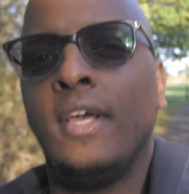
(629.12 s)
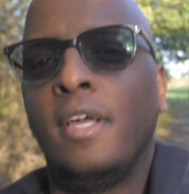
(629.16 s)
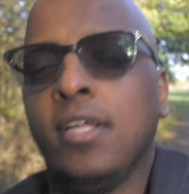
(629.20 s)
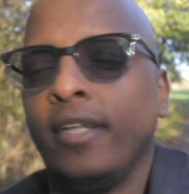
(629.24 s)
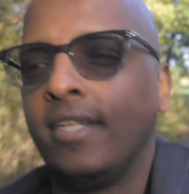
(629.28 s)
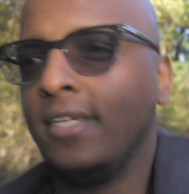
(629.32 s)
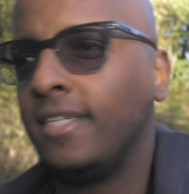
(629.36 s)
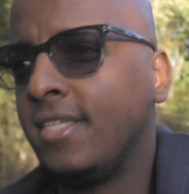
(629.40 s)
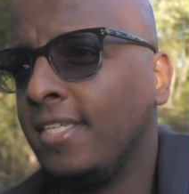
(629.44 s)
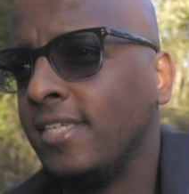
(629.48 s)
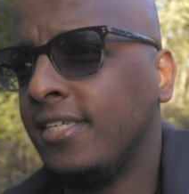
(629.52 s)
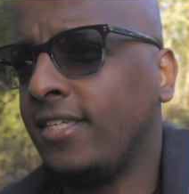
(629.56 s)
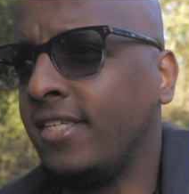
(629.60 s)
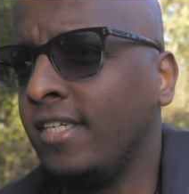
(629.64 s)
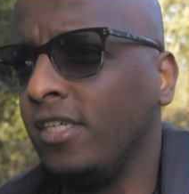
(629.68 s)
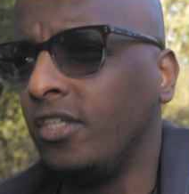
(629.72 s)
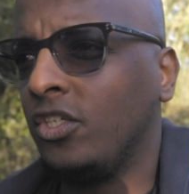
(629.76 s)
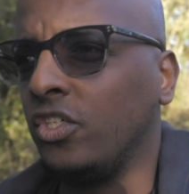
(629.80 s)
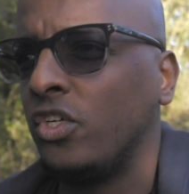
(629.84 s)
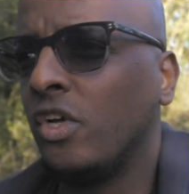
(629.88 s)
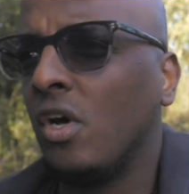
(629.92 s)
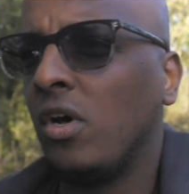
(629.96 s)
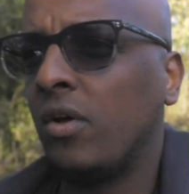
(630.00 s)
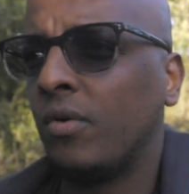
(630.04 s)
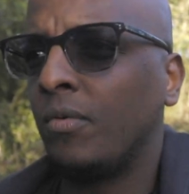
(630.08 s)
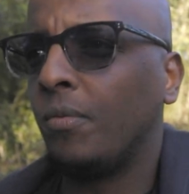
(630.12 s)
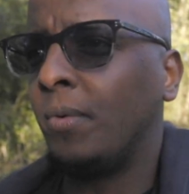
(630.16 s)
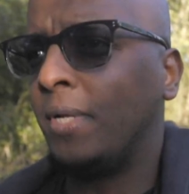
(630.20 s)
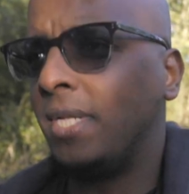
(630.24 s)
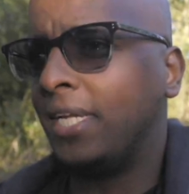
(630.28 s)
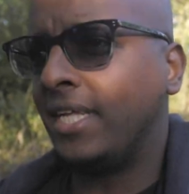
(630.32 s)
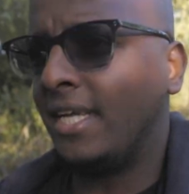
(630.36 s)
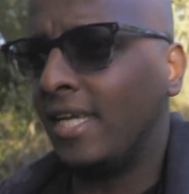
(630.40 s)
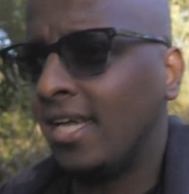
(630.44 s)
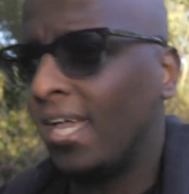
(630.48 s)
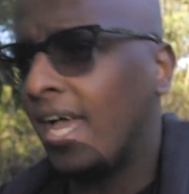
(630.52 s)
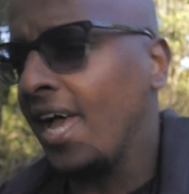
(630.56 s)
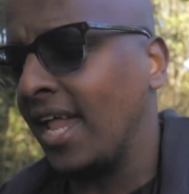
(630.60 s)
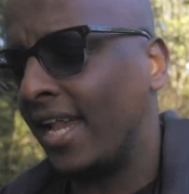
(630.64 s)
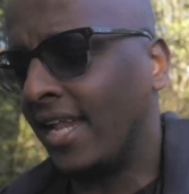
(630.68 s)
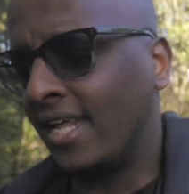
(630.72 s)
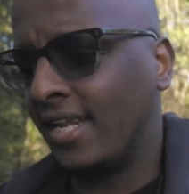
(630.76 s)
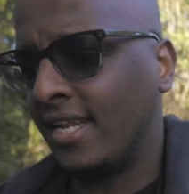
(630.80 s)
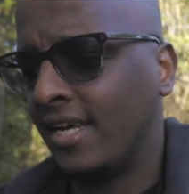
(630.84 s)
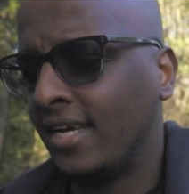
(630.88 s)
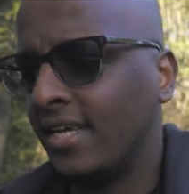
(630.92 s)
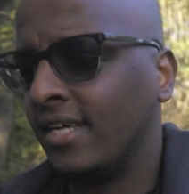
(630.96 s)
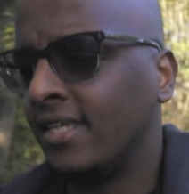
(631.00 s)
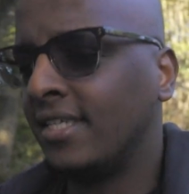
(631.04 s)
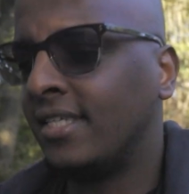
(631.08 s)
This is the shot with the
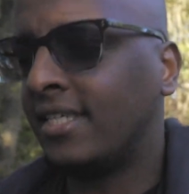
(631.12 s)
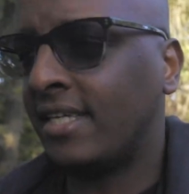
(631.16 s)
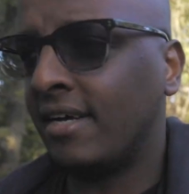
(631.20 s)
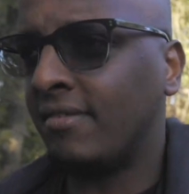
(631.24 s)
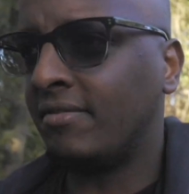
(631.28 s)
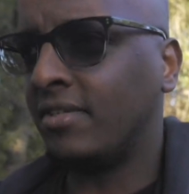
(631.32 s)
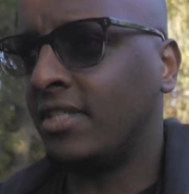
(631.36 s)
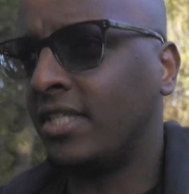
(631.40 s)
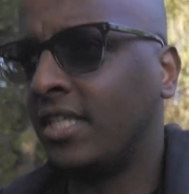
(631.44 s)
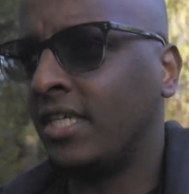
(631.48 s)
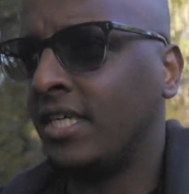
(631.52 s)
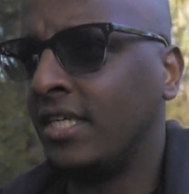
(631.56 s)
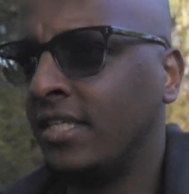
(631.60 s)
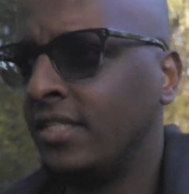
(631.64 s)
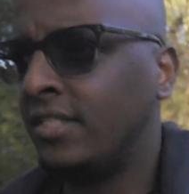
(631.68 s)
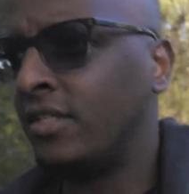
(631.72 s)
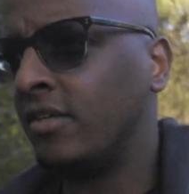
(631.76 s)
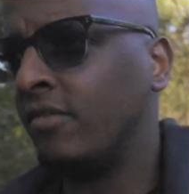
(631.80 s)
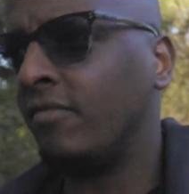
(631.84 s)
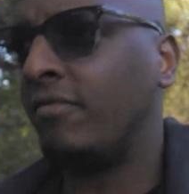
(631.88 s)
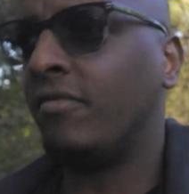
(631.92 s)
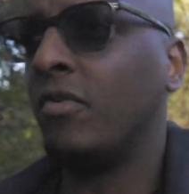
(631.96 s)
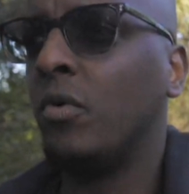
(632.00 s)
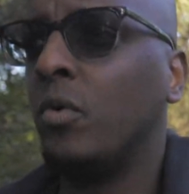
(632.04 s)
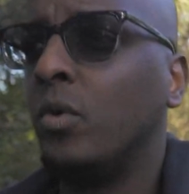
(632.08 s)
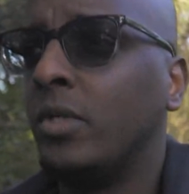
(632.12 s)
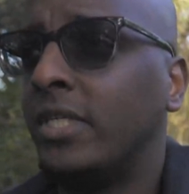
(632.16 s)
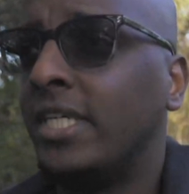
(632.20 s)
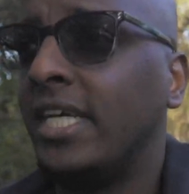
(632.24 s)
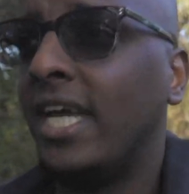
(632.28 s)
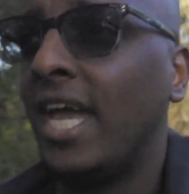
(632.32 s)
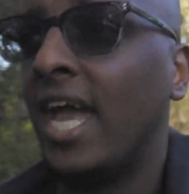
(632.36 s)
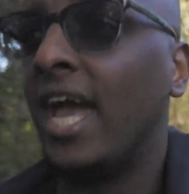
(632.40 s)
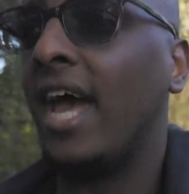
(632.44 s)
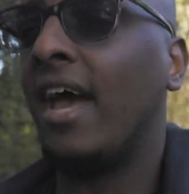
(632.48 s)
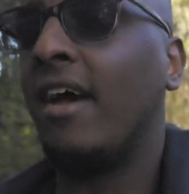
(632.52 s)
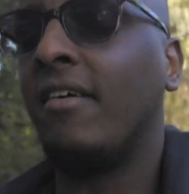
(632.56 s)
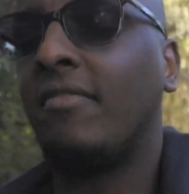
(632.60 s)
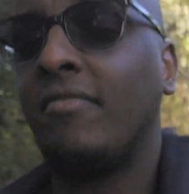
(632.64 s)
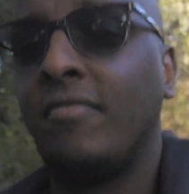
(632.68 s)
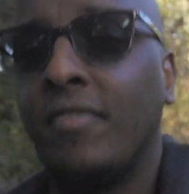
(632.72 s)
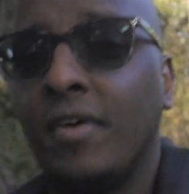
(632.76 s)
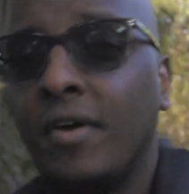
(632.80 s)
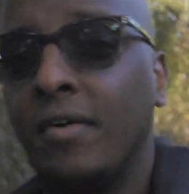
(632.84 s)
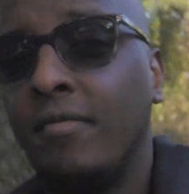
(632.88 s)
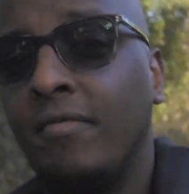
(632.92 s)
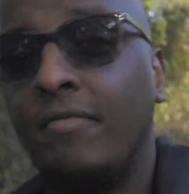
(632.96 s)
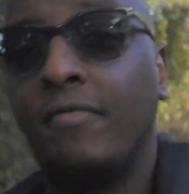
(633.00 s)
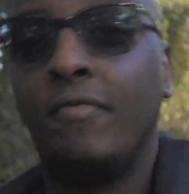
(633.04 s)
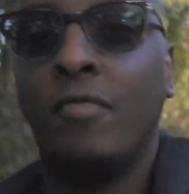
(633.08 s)
Canon 17-40
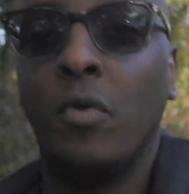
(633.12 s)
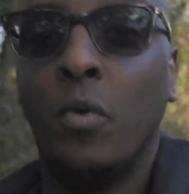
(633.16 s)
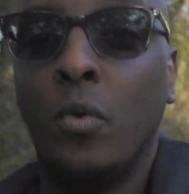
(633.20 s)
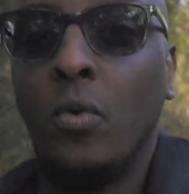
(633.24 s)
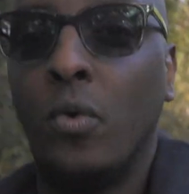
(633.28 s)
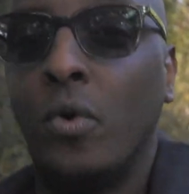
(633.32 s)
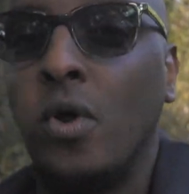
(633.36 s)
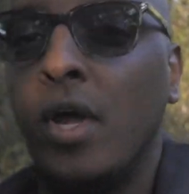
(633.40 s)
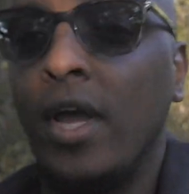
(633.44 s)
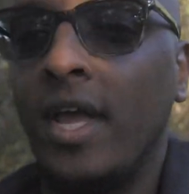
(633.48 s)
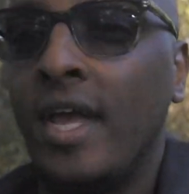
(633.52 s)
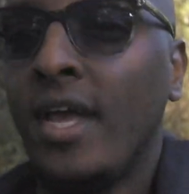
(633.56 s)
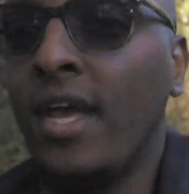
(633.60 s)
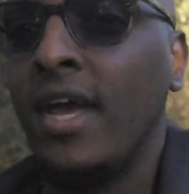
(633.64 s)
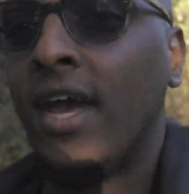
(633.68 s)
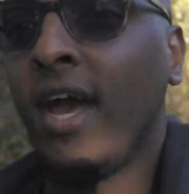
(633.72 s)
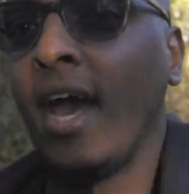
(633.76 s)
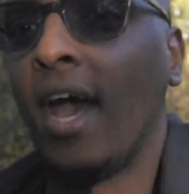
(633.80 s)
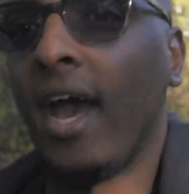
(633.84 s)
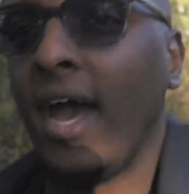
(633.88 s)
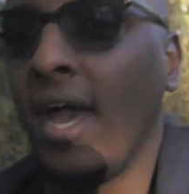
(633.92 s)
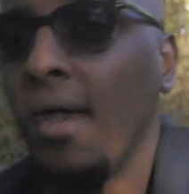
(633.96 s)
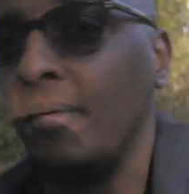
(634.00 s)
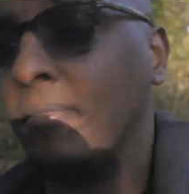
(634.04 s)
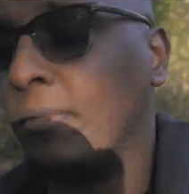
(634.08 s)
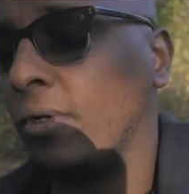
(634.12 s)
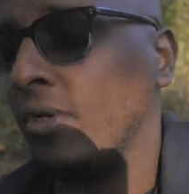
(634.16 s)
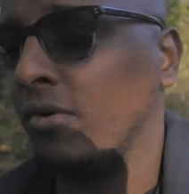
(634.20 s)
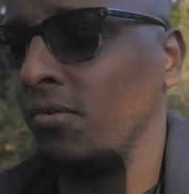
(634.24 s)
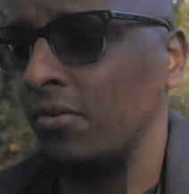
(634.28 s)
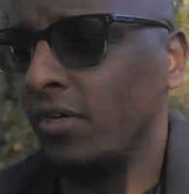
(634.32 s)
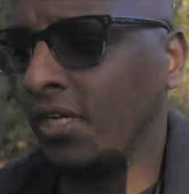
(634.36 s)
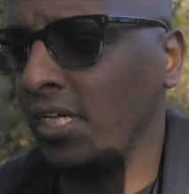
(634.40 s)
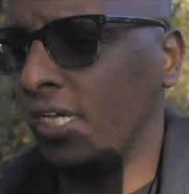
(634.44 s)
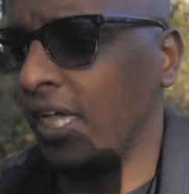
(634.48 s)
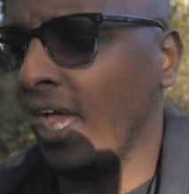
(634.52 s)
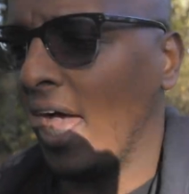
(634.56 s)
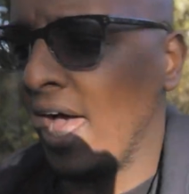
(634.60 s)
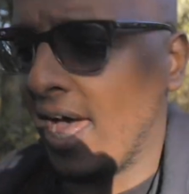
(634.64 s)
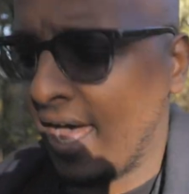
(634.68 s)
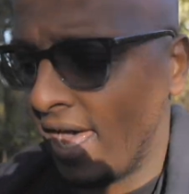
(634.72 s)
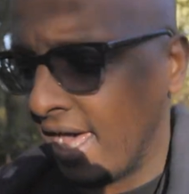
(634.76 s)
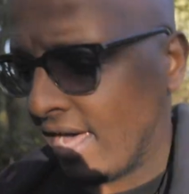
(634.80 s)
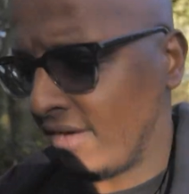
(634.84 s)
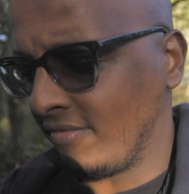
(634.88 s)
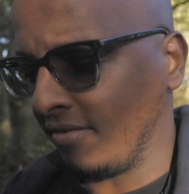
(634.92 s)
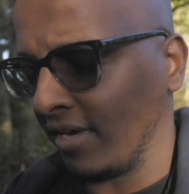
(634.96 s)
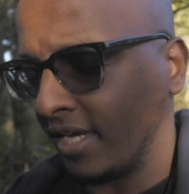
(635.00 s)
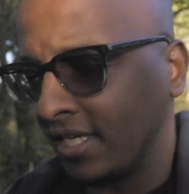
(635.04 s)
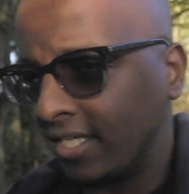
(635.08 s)
f4. Currently, I
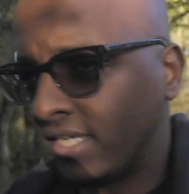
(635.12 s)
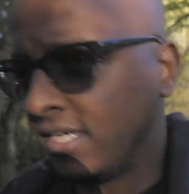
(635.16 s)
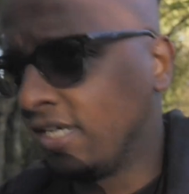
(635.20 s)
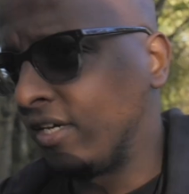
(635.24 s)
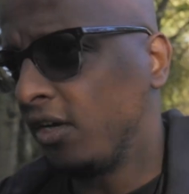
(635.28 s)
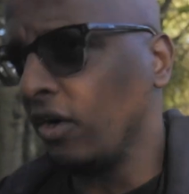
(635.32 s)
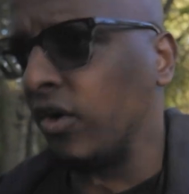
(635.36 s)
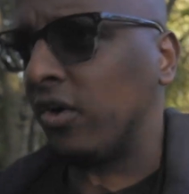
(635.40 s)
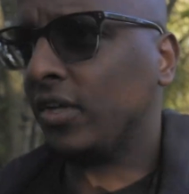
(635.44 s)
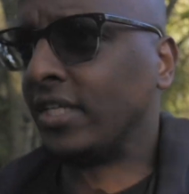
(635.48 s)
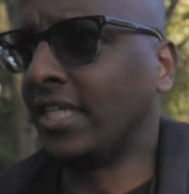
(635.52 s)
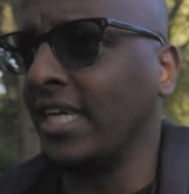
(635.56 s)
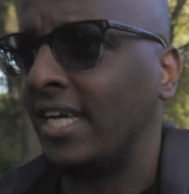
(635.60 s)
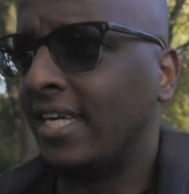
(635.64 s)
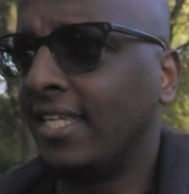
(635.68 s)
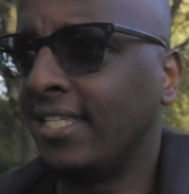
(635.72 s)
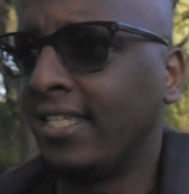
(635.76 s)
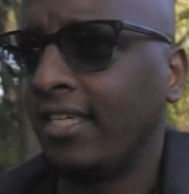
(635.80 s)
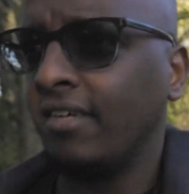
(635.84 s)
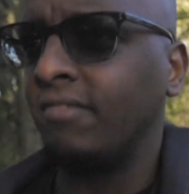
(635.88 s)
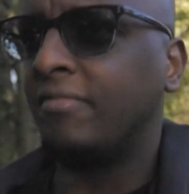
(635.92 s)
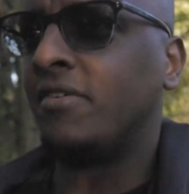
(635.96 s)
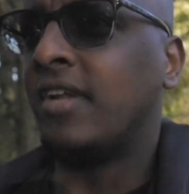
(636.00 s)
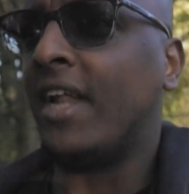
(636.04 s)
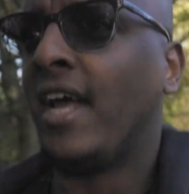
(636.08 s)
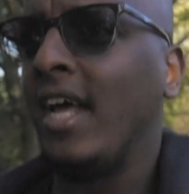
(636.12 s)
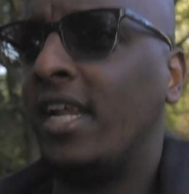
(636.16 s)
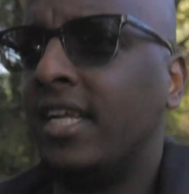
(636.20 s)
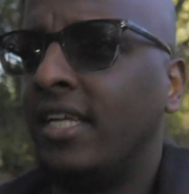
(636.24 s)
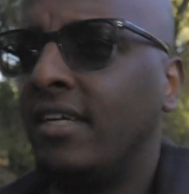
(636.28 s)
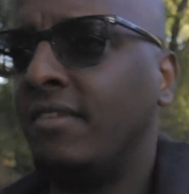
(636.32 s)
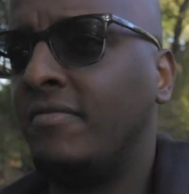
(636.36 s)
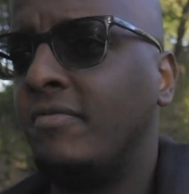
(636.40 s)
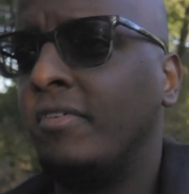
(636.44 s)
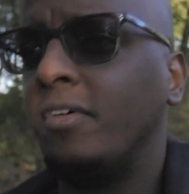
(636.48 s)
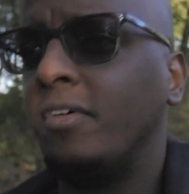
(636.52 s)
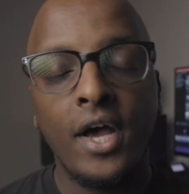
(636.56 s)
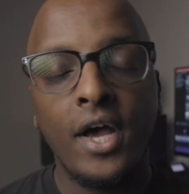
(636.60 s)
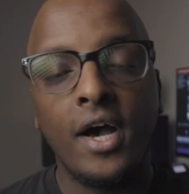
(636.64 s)
have actually got a TIFF and ND.